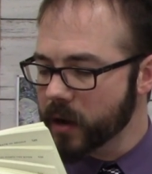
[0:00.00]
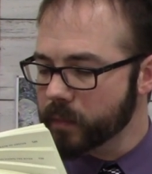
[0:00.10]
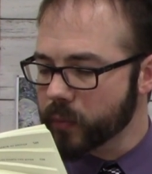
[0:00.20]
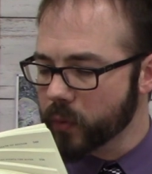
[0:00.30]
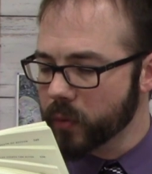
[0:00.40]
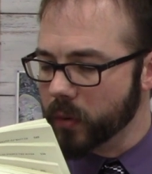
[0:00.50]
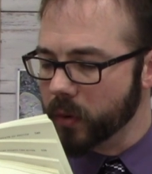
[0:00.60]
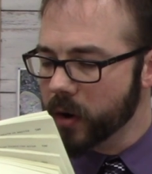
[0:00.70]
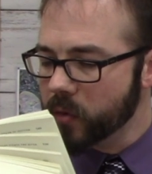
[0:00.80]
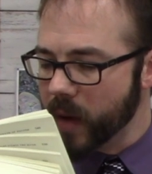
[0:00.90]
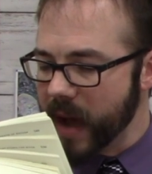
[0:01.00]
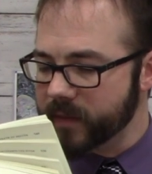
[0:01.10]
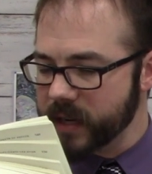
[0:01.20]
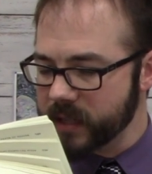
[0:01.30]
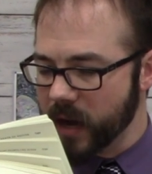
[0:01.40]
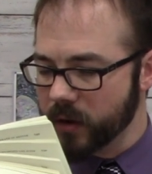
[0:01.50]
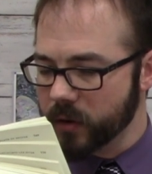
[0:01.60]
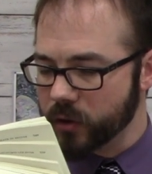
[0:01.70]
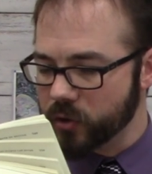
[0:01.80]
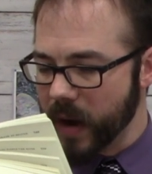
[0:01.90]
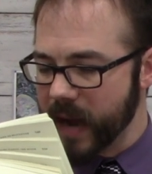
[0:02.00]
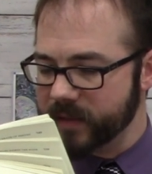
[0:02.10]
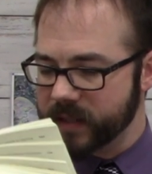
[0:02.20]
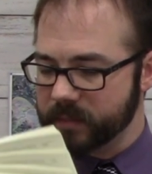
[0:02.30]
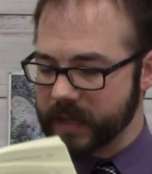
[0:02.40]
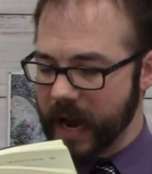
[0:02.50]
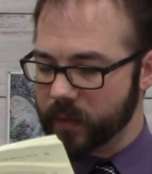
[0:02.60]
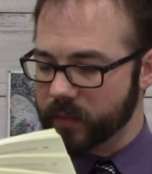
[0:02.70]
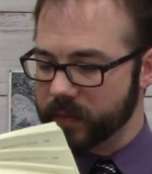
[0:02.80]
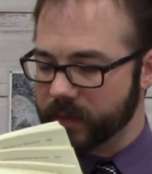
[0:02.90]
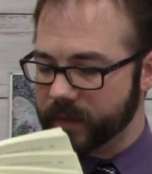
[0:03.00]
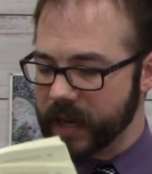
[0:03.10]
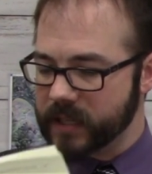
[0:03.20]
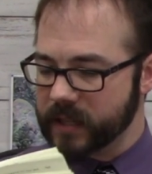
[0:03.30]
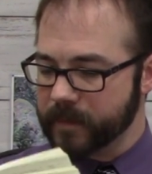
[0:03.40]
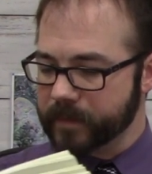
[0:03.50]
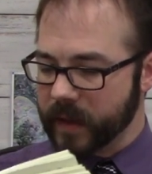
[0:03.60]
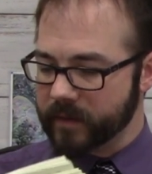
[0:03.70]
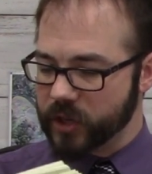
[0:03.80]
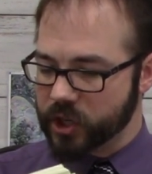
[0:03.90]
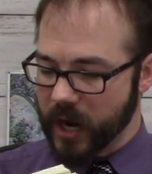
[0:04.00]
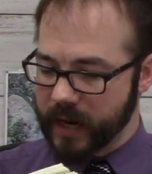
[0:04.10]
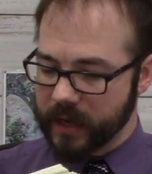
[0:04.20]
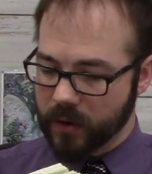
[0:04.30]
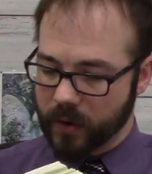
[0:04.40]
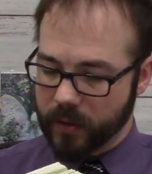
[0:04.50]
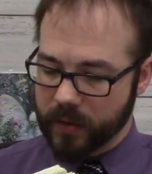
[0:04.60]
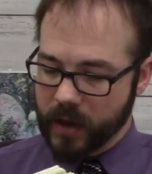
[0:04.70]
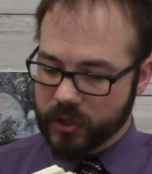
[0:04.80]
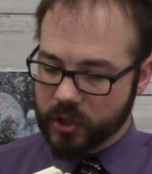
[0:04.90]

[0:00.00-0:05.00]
Brutal, ravenous hunger drives him down from the face of the shining earth,